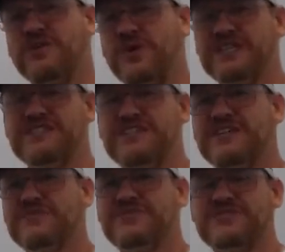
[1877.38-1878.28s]

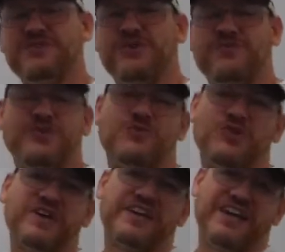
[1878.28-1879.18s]
wingtips. So if you
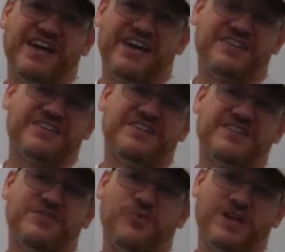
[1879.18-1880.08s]
look at the